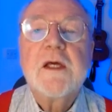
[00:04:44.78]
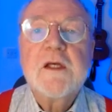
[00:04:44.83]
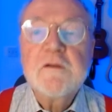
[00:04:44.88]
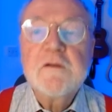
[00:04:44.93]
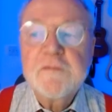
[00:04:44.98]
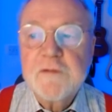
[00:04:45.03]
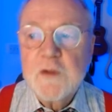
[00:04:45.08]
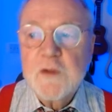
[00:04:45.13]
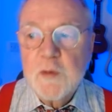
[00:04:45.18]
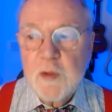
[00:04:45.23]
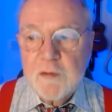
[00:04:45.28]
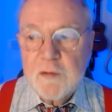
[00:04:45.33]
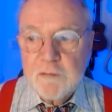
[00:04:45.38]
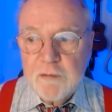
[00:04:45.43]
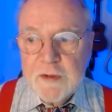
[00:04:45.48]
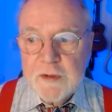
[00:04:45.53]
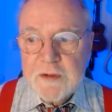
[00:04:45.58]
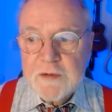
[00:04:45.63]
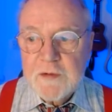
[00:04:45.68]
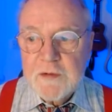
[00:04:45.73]
If you
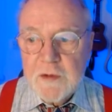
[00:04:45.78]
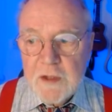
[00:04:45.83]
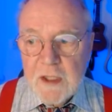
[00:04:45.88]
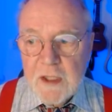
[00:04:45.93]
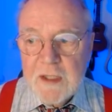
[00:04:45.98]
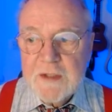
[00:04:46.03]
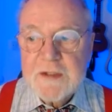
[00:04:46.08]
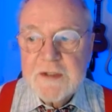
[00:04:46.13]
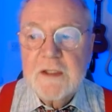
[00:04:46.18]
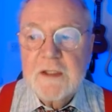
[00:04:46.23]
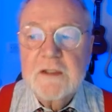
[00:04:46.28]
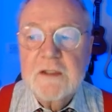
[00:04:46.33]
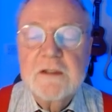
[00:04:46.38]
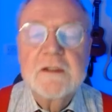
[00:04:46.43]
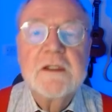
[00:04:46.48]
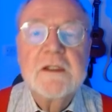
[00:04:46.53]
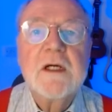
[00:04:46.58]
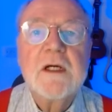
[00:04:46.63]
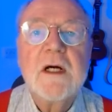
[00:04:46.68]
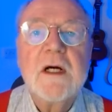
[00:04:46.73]
have written the letter,
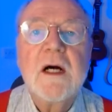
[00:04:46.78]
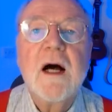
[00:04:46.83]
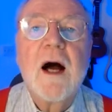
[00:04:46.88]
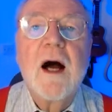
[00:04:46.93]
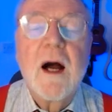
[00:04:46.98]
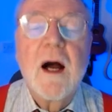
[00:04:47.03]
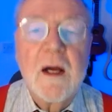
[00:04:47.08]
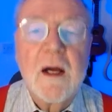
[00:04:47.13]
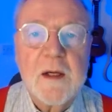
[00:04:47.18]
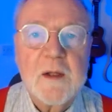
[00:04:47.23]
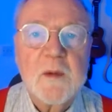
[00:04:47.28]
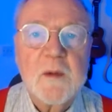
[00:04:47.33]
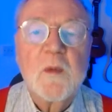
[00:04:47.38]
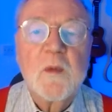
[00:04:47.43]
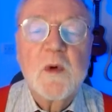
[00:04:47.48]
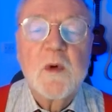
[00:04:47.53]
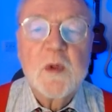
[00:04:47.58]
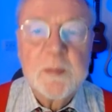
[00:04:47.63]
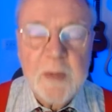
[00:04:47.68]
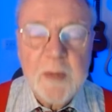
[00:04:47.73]
I
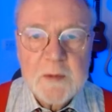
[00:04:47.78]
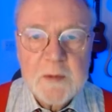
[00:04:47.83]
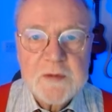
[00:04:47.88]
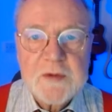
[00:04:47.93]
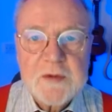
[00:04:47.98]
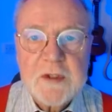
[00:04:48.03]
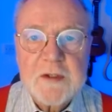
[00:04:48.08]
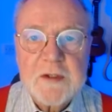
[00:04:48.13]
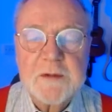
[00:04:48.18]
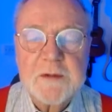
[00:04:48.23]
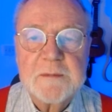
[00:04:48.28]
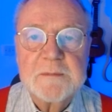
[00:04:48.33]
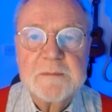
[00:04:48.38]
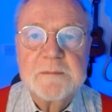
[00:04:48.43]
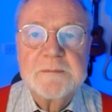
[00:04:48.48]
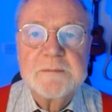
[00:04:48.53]
will post it.